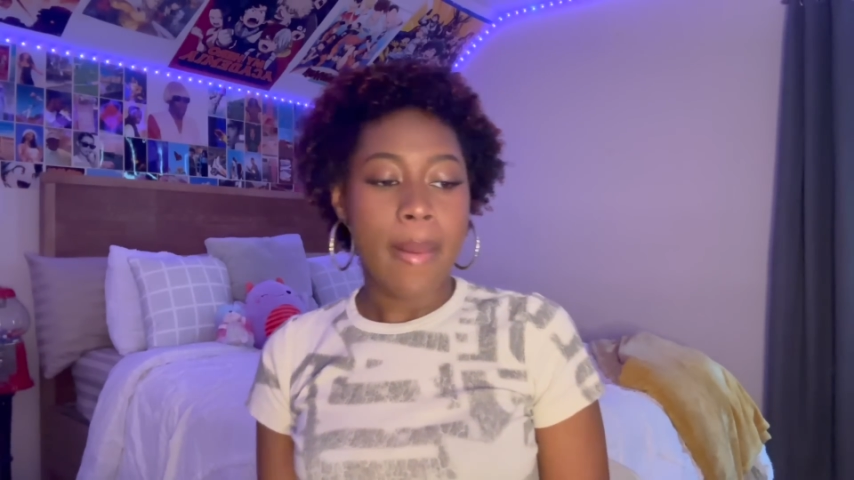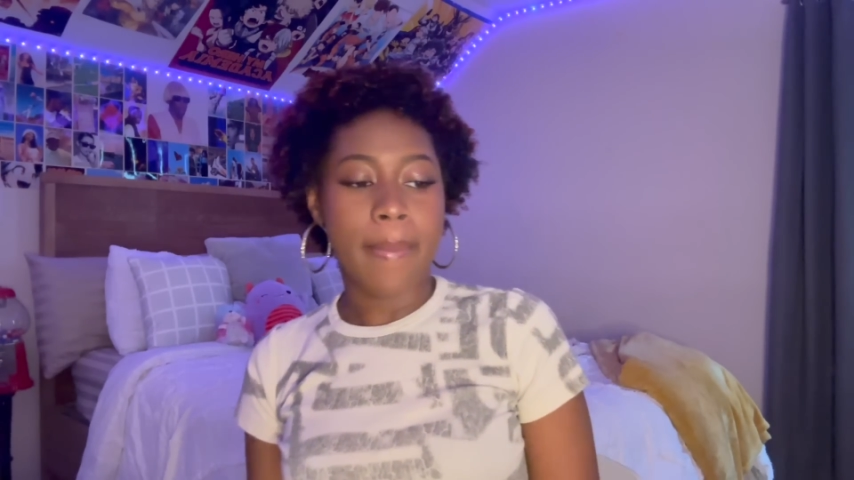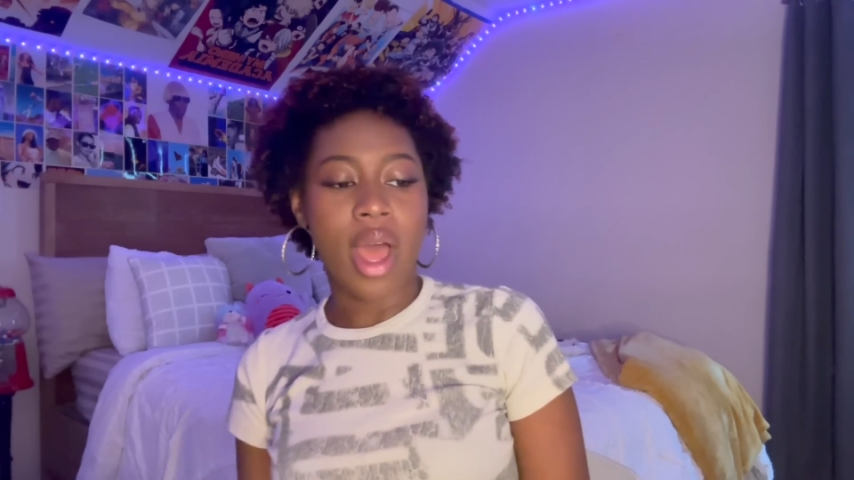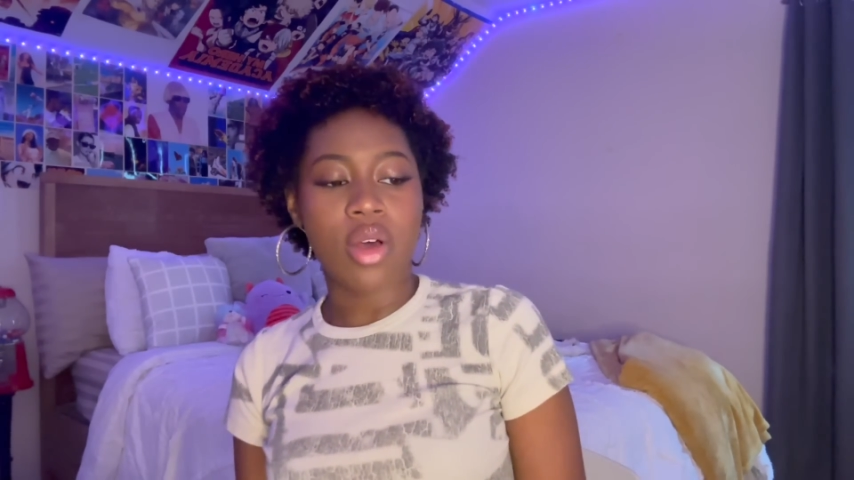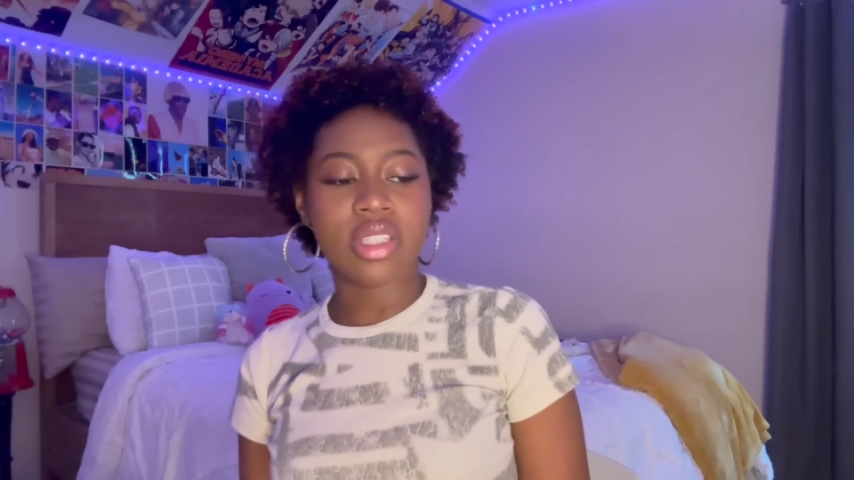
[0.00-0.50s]

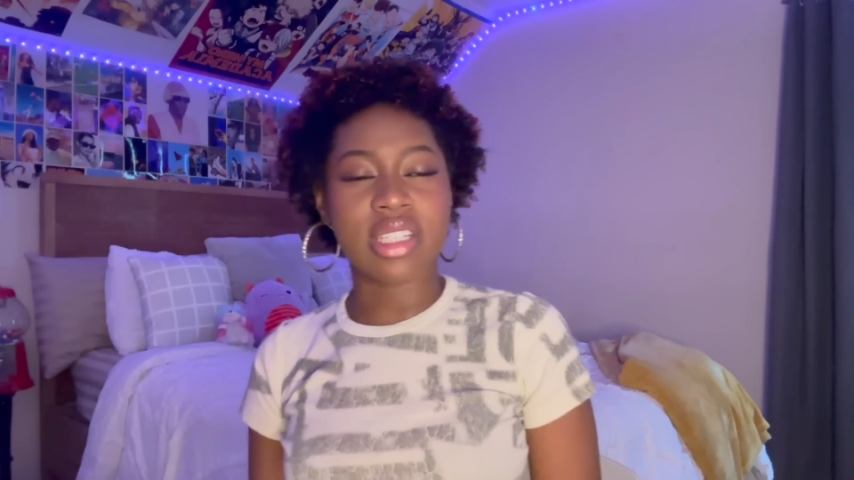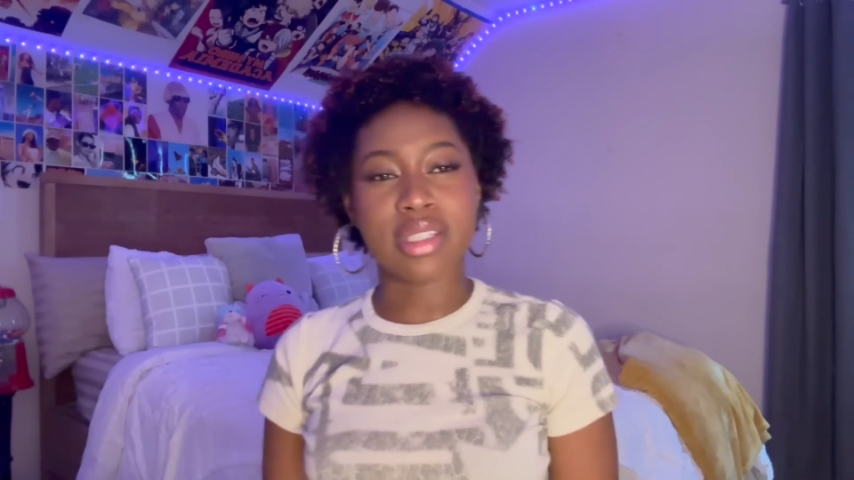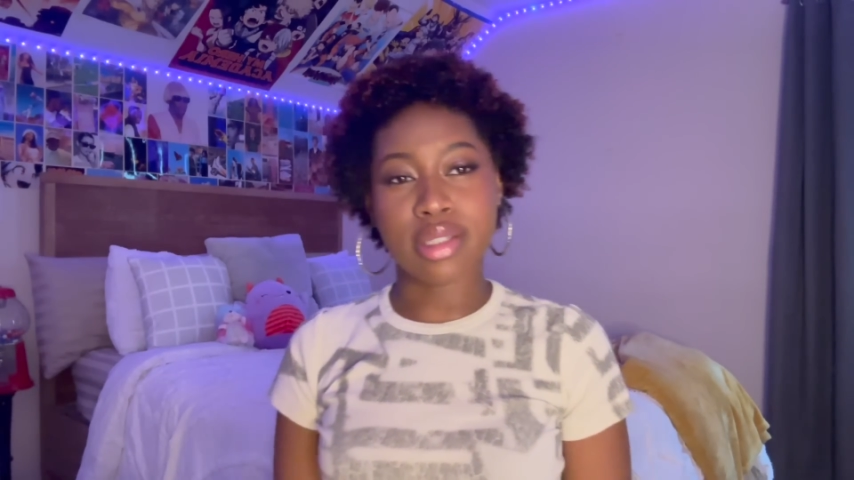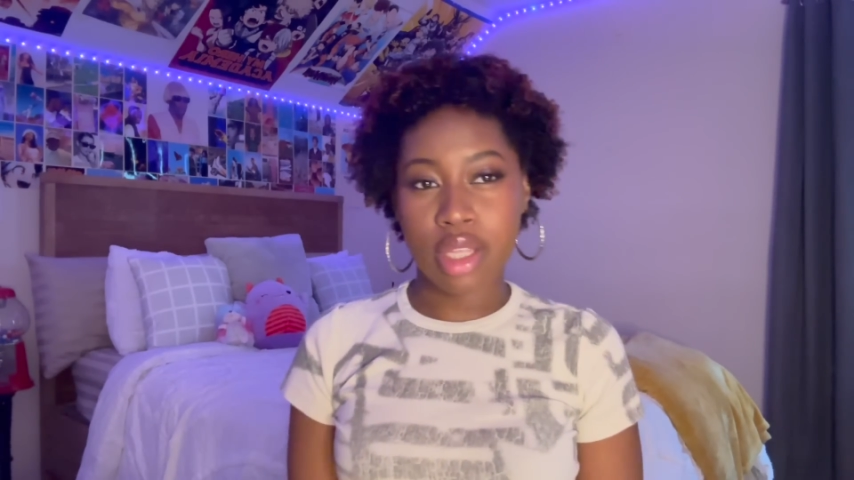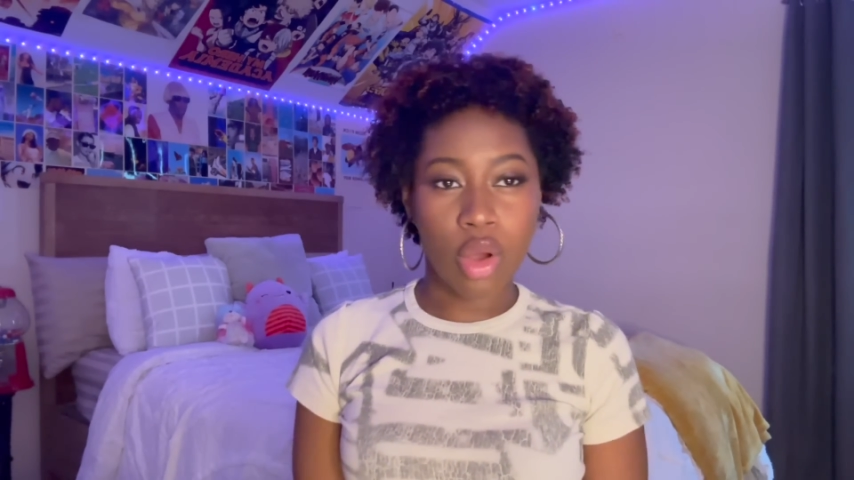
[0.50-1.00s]
Mouse is
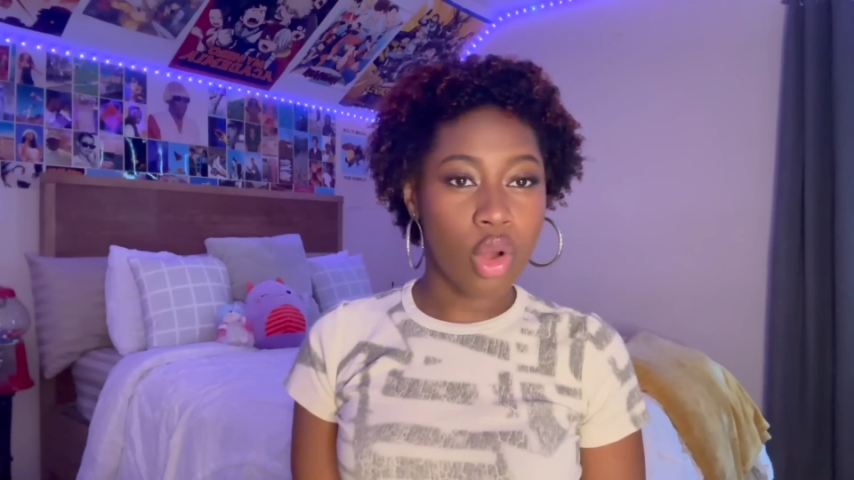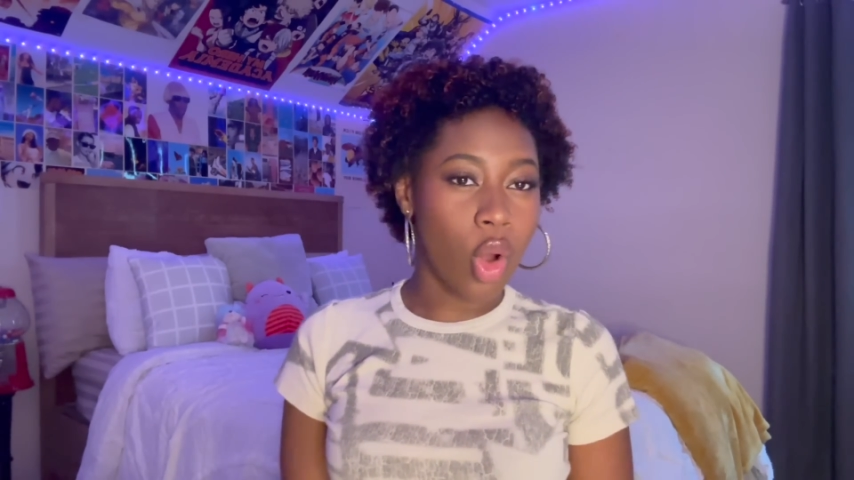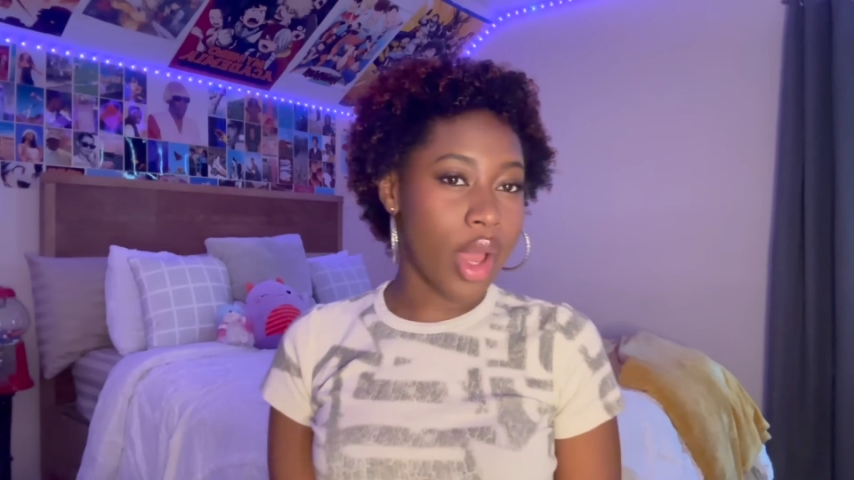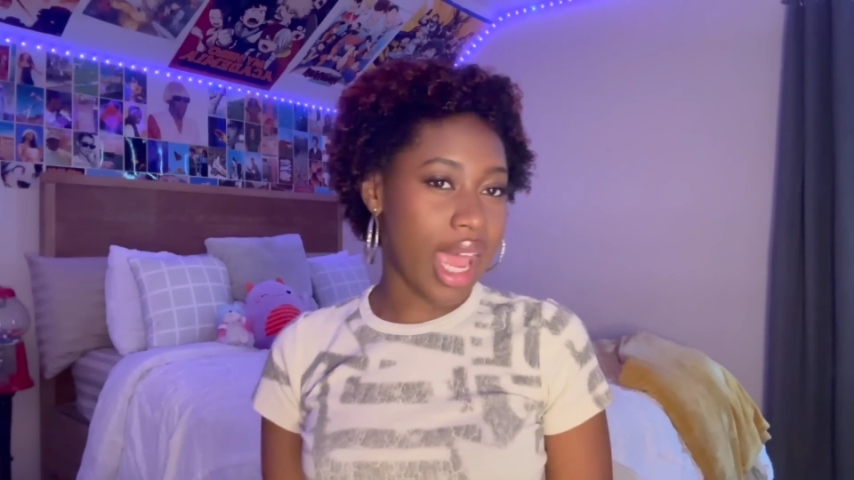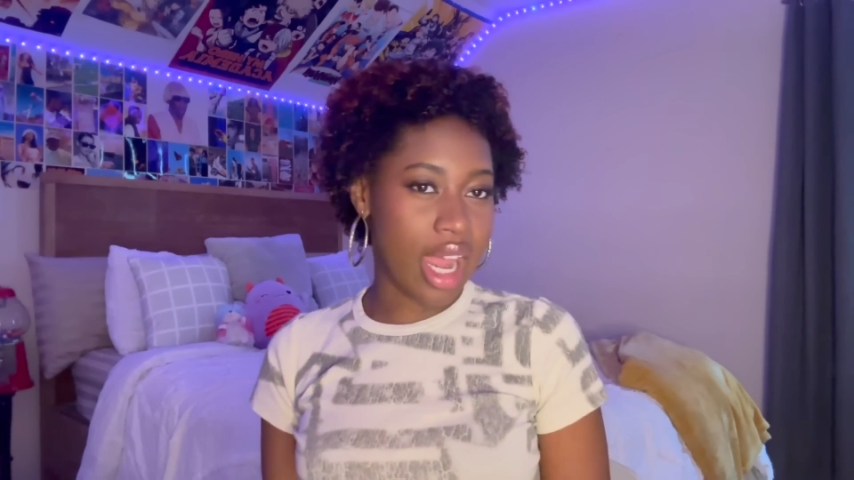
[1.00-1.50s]
still
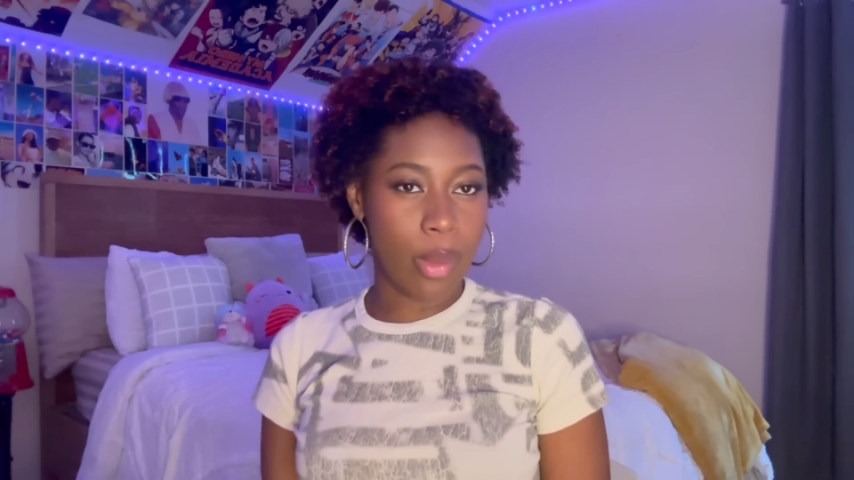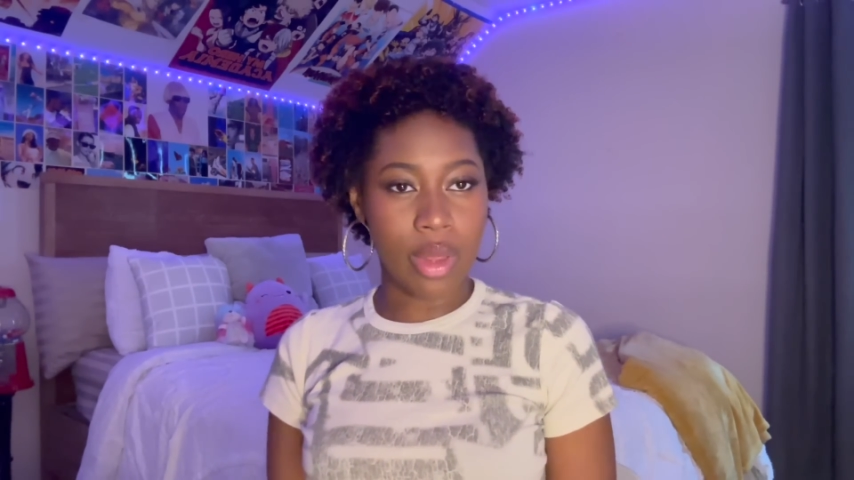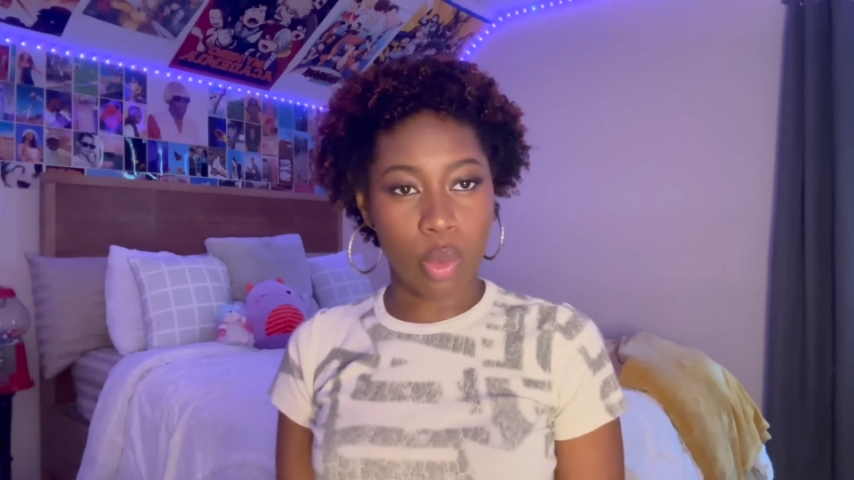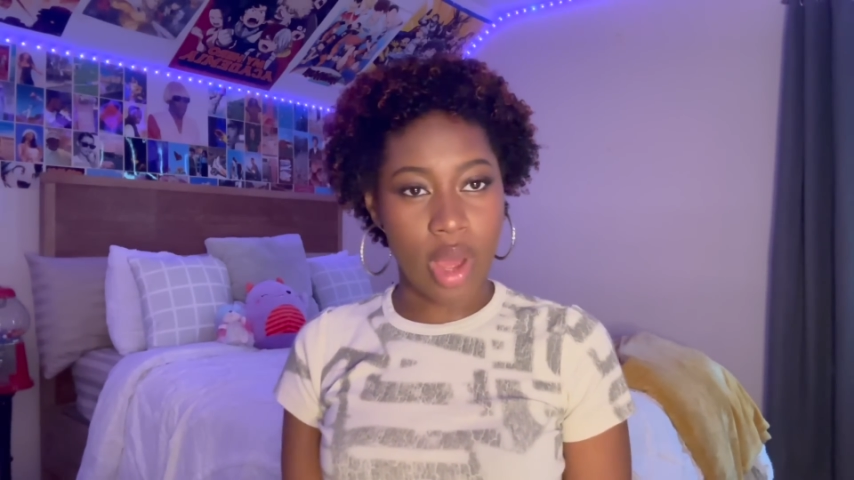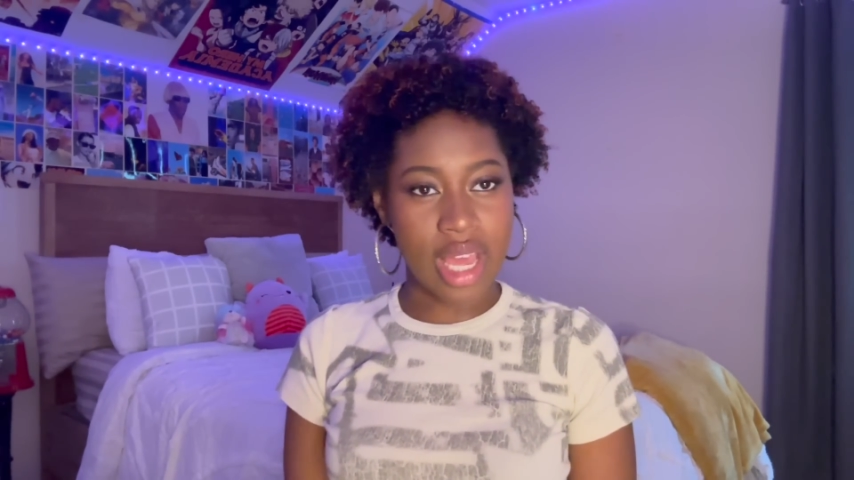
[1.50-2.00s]
going at it with
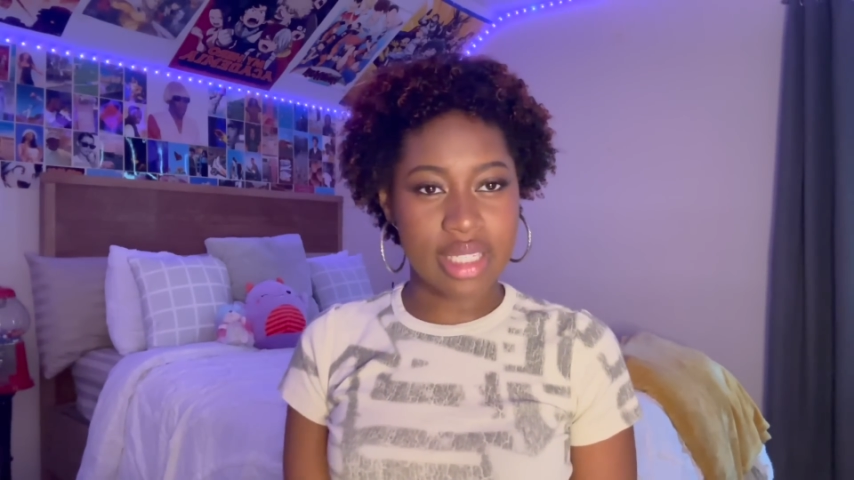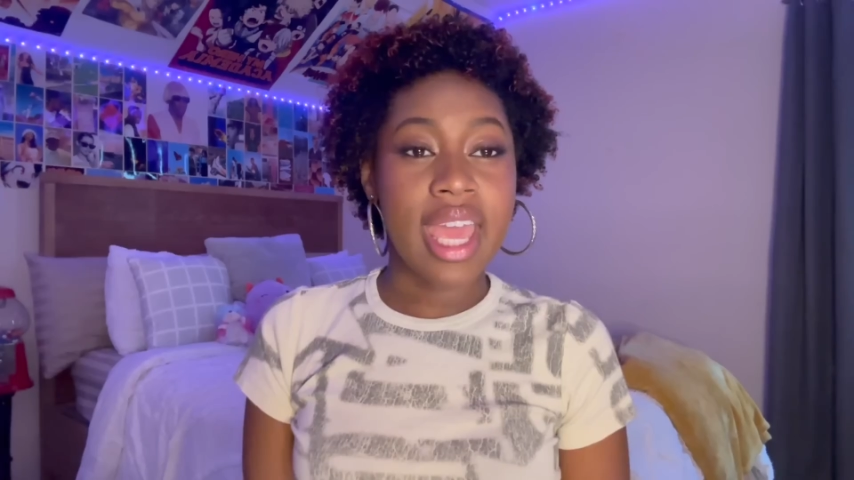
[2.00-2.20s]
Wes,